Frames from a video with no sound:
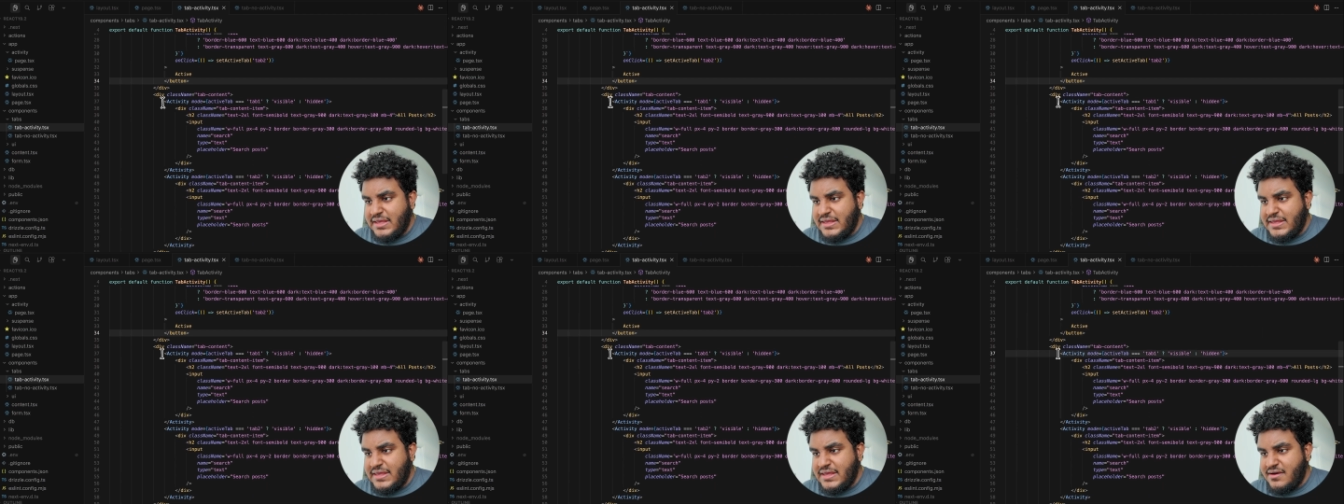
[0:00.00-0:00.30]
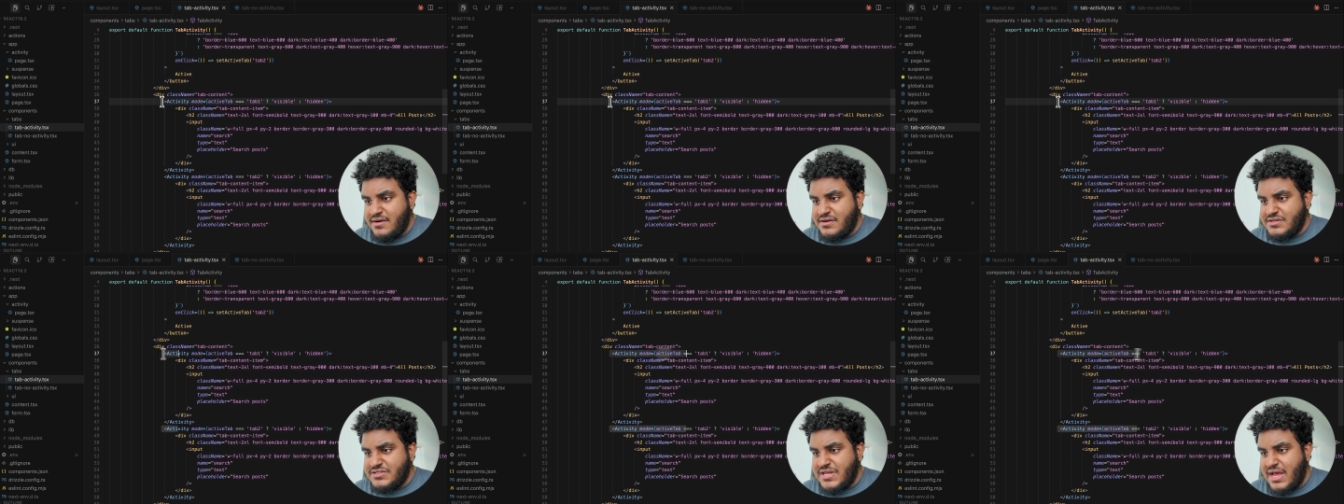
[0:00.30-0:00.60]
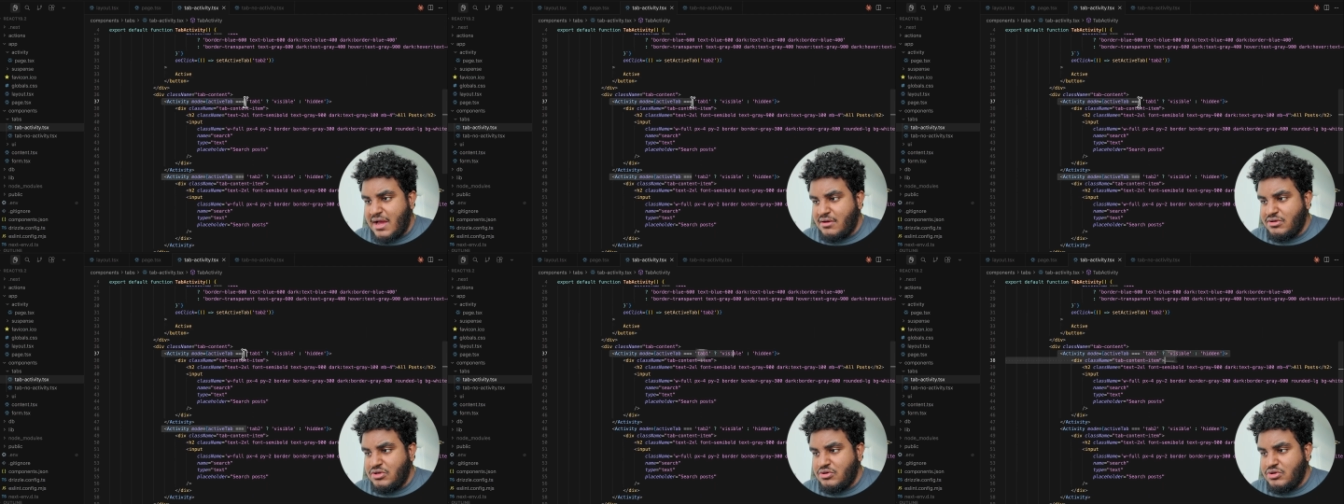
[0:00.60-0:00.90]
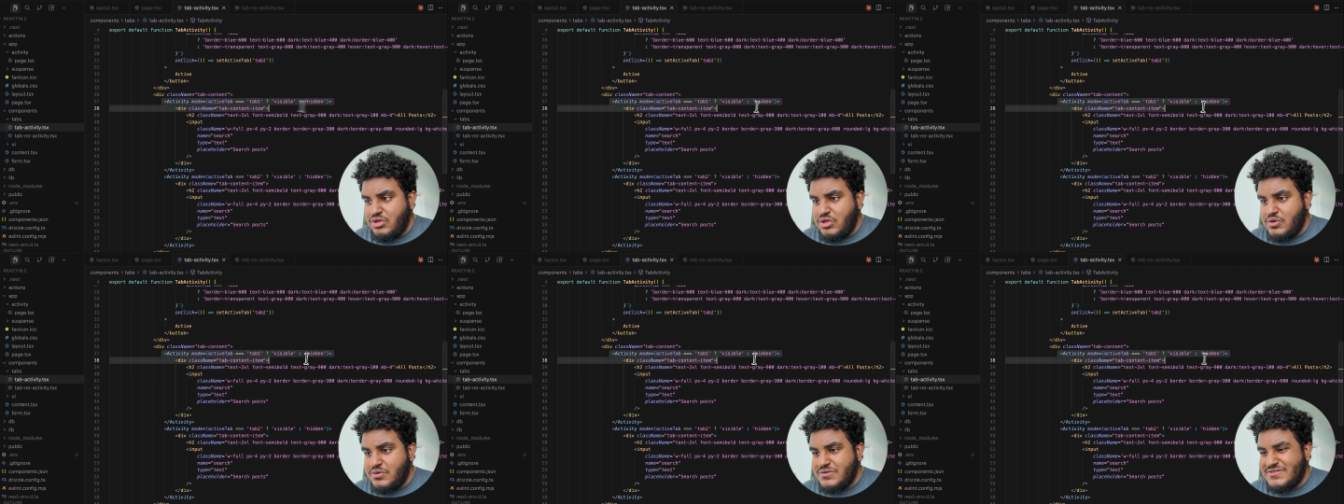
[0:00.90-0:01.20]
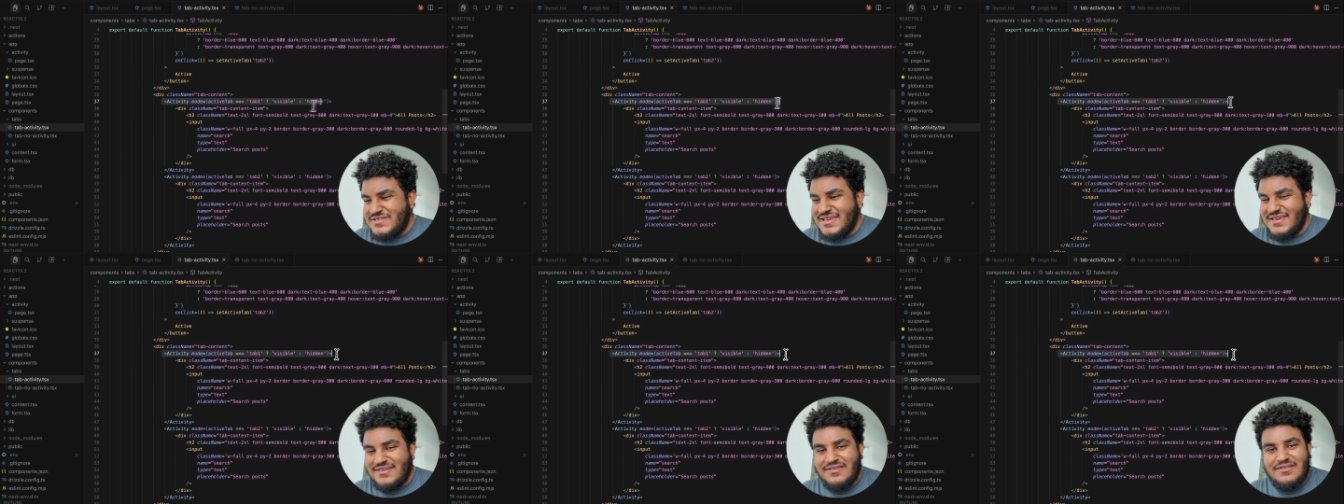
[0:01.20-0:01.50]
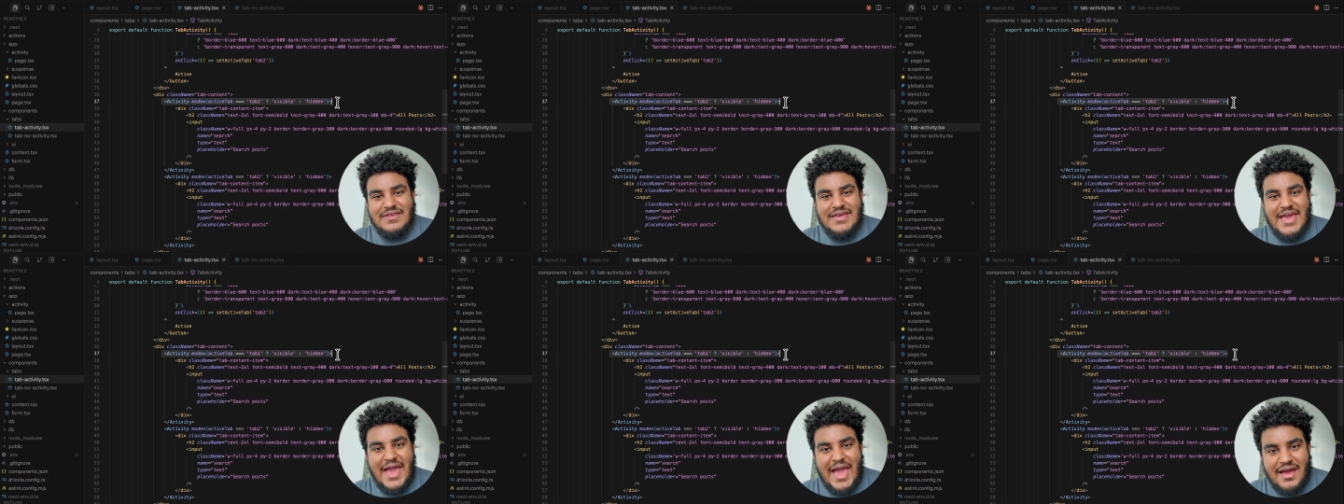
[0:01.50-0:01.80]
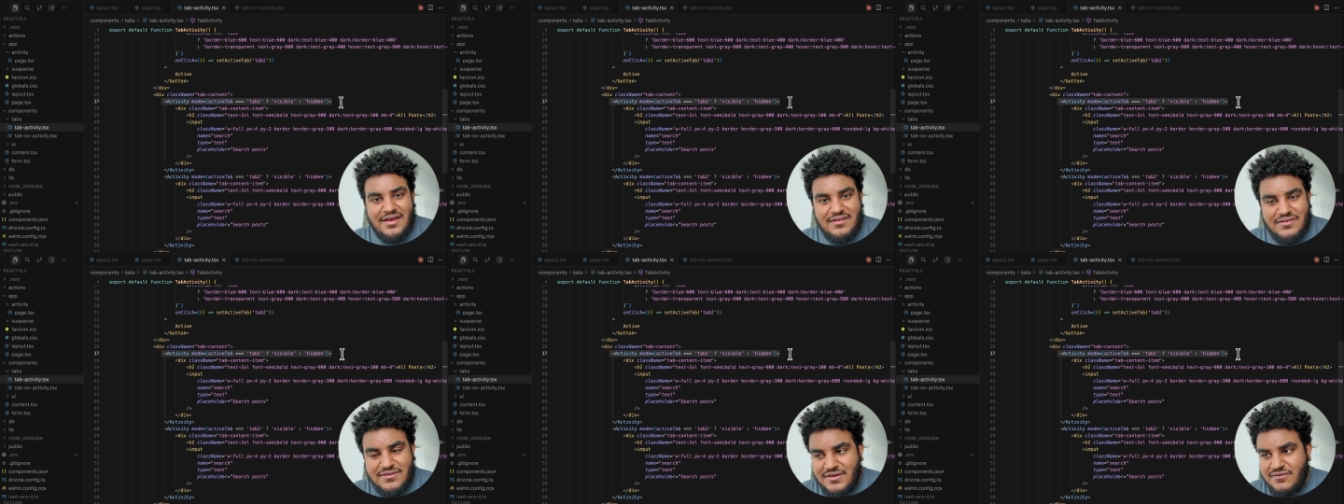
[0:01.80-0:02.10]
here's how you use the
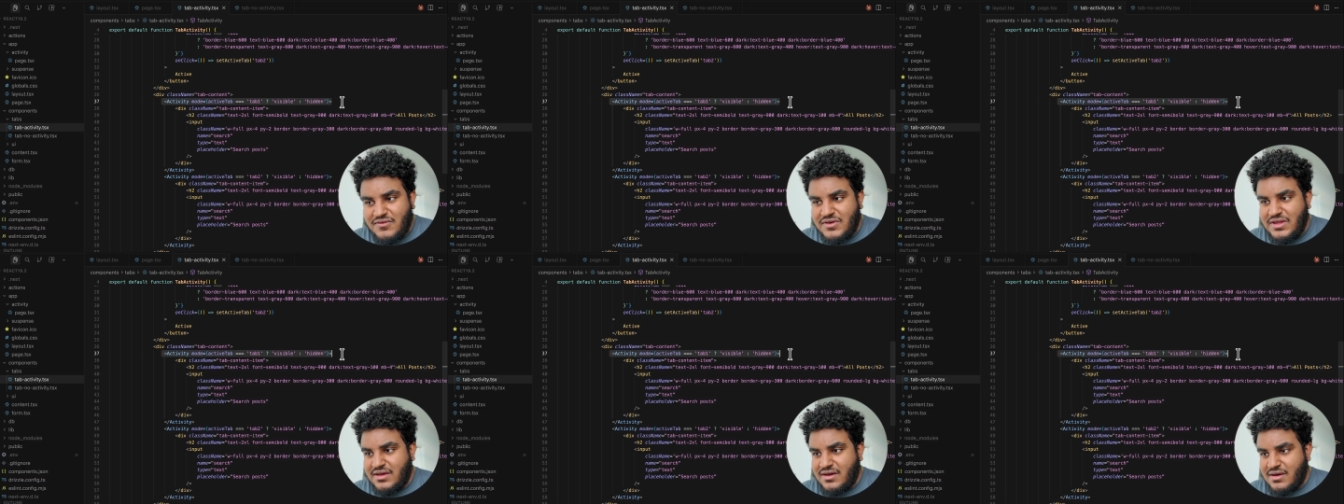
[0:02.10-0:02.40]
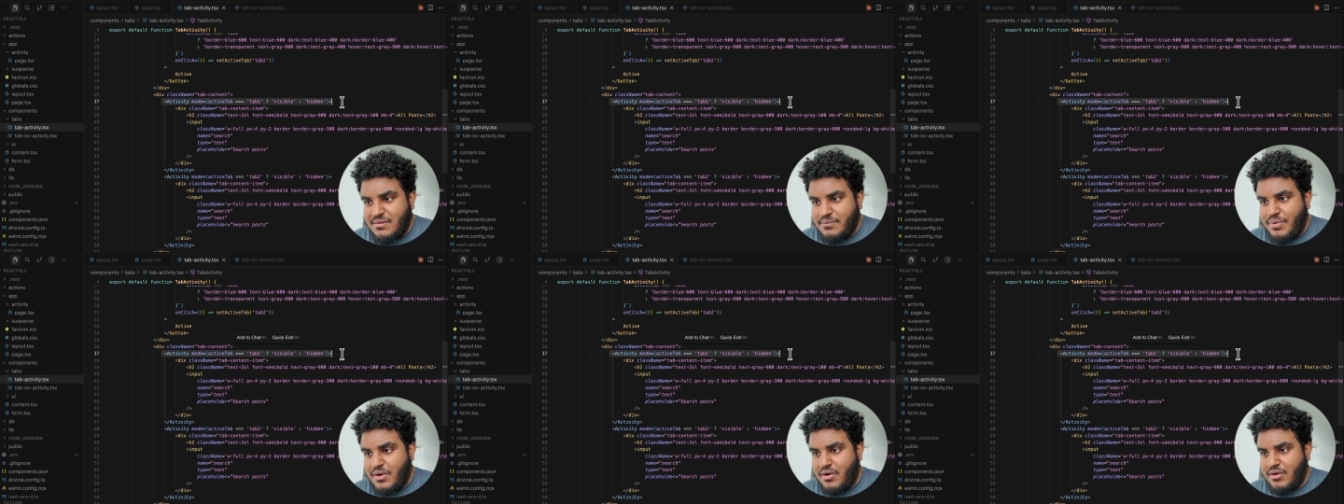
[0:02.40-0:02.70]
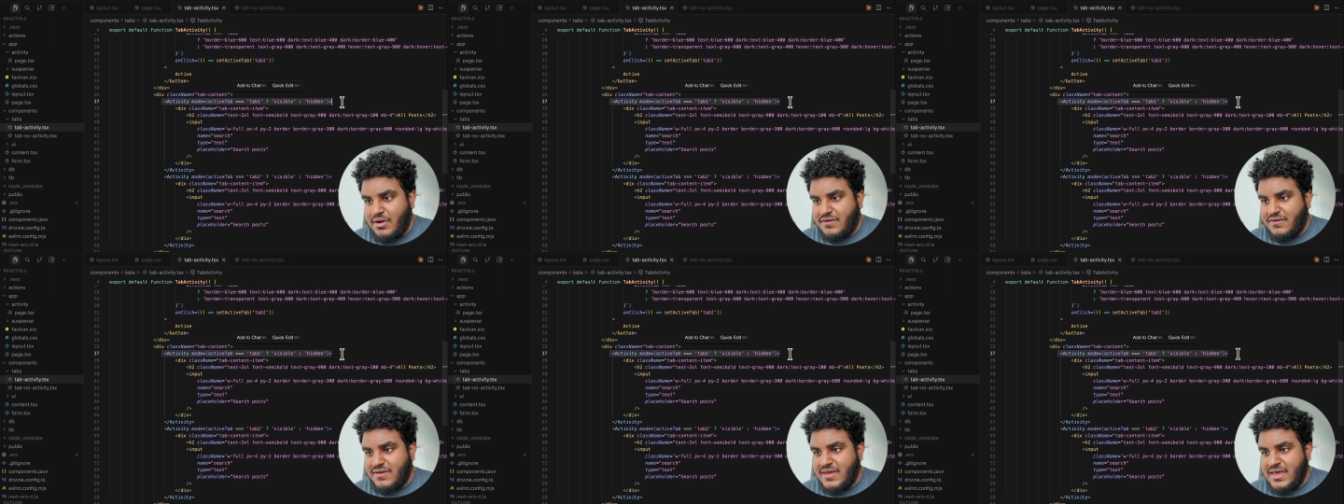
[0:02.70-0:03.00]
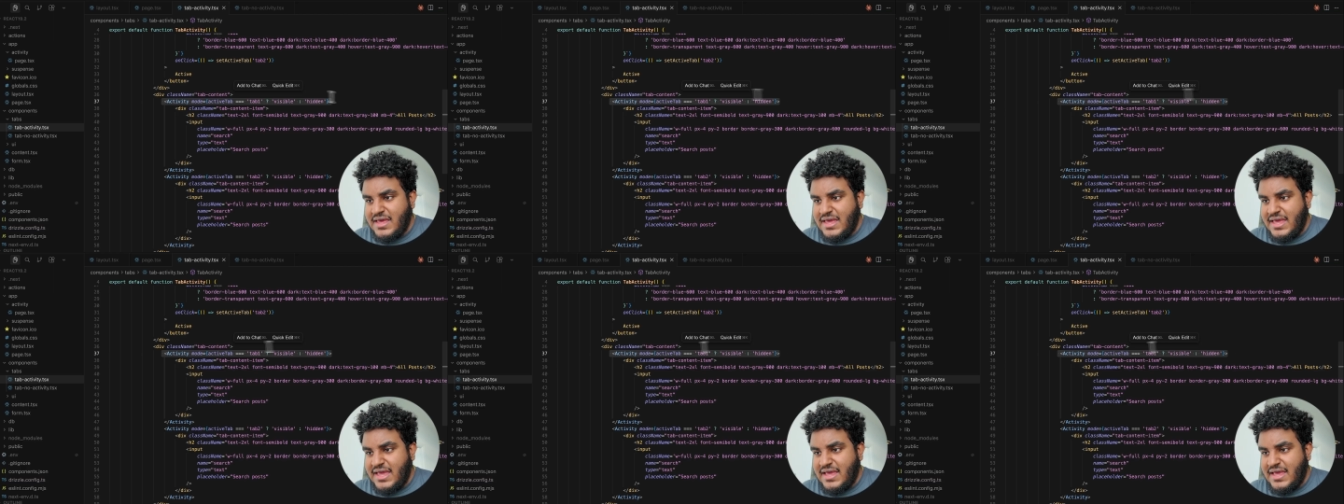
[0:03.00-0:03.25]
activity component.